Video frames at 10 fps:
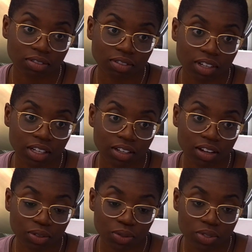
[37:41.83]
and how
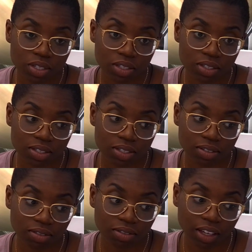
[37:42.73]
you, you see this
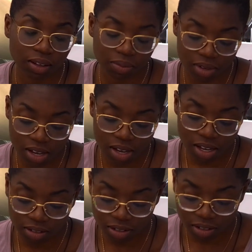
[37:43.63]
game and your